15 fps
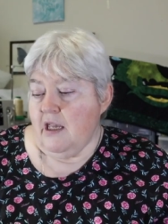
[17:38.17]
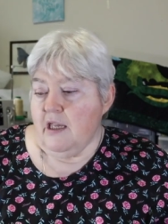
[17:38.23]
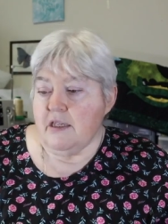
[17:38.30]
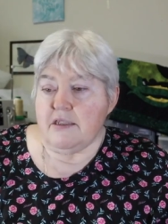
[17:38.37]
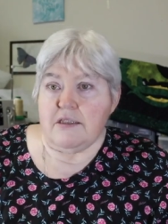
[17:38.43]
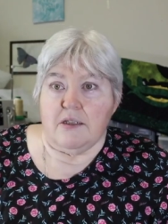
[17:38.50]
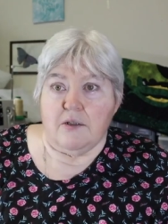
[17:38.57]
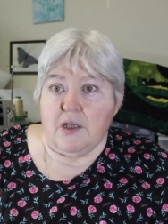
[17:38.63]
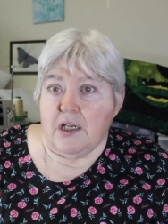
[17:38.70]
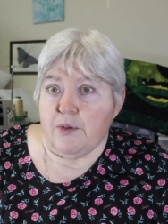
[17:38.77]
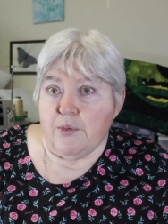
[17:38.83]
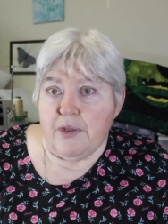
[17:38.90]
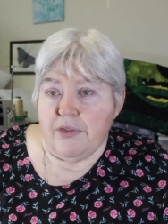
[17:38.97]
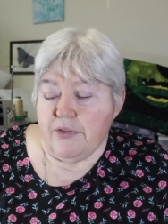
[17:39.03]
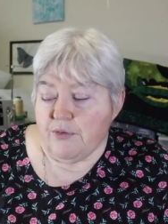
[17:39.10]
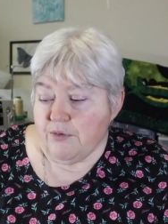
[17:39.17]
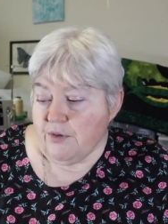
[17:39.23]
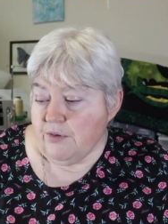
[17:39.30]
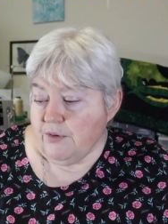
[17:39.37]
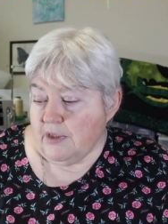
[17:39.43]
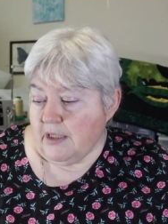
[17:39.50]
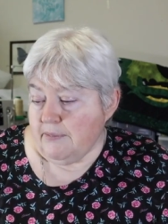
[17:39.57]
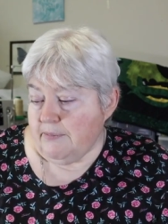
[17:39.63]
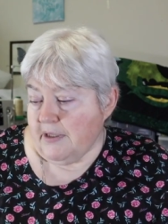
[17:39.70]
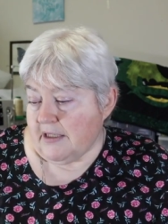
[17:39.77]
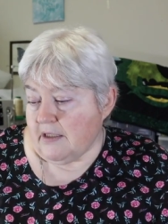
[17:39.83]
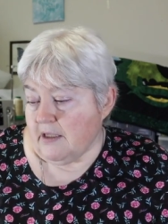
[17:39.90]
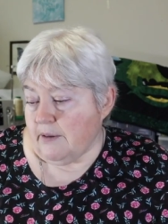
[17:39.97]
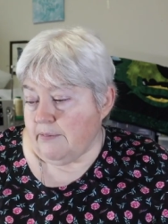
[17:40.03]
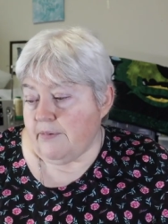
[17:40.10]
So I went through and I
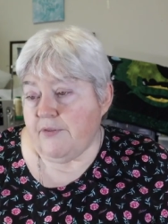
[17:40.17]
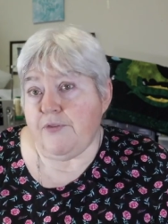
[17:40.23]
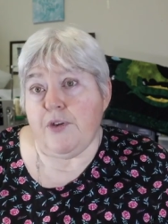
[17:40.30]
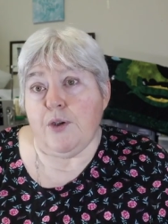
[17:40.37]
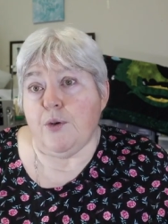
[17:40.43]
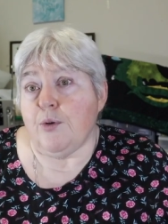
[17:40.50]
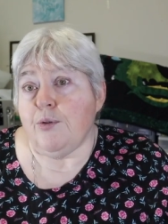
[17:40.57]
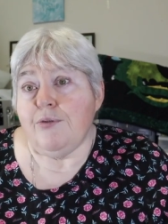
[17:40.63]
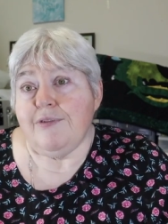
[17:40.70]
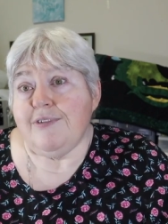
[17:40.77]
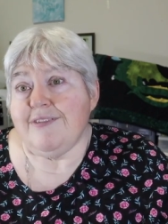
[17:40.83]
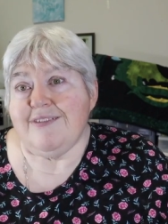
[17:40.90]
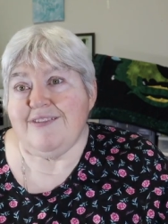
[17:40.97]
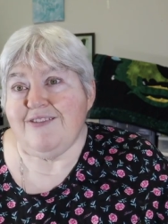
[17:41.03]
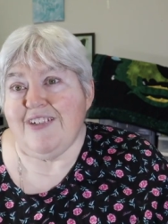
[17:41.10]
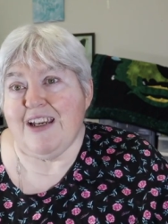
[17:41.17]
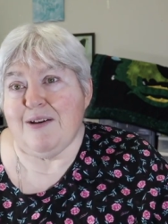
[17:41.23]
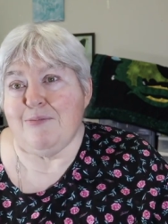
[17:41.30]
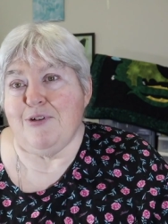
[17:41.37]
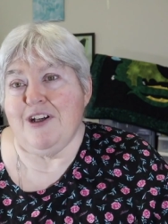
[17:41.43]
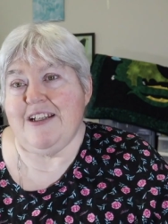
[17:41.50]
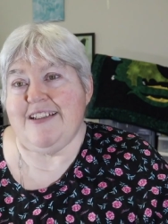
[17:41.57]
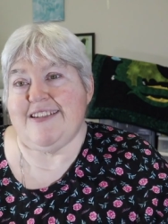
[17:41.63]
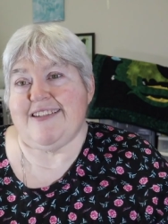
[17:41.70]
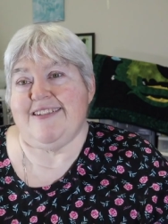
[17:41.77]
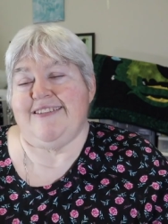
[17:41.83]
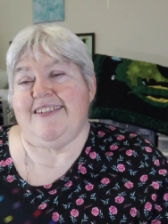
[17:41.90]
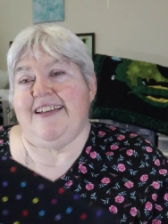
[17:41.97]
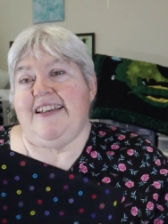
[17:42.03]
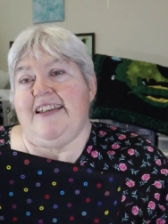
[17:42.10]
picked up a few fabrics.
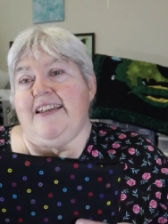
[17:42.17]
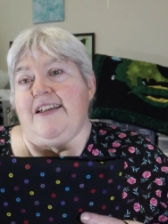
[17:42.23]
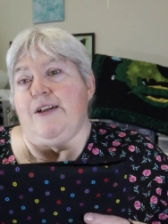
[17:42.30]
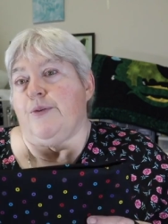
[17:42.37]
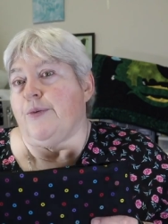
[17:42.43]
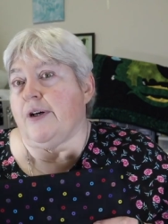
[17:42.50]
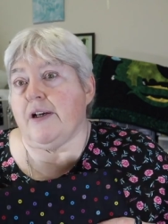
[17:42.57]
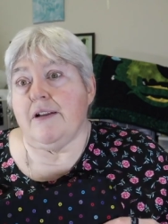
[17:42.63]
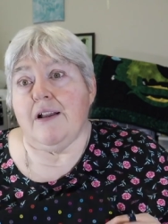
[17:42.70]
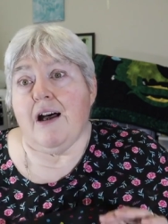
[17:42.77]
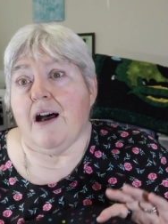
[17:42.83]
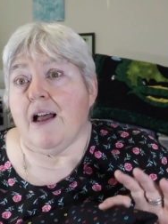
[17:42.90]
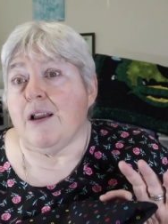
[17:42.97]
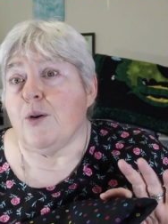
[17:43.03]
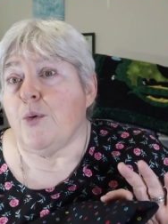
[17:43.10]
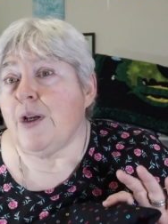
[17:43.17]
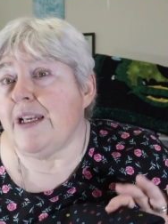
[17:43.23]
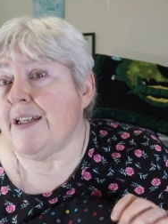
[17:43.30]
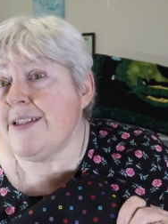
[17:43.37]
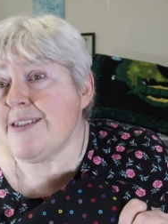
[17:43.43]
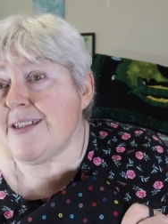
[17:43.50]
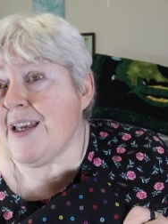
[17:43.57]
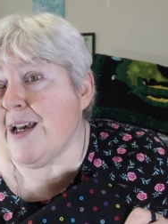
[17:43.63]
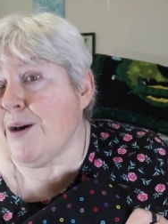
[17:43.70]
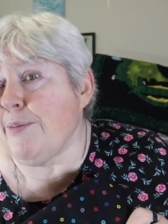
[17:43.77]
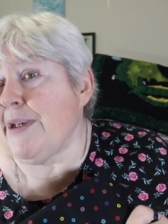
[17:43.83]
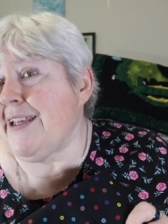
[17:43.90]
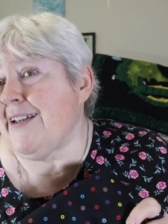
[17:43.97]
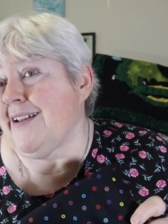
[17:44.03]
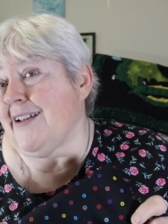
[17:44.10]
Well, Halloween is
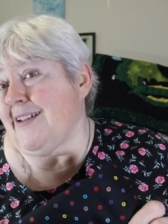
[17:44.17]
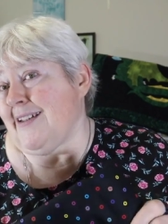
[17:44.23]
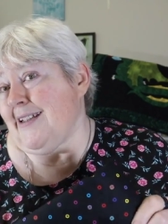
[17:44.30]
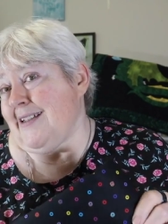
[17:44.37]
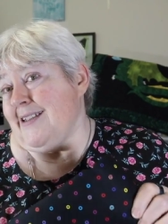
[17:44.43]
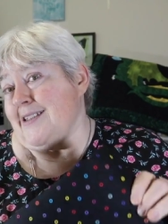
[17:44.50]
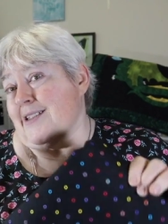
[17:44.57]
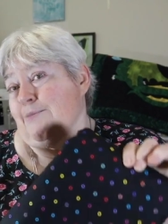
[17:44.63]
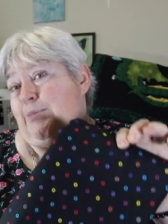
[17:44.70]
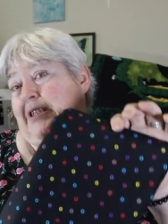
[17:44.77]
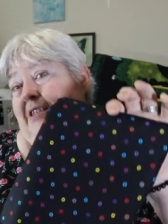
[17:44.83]
coming and I need some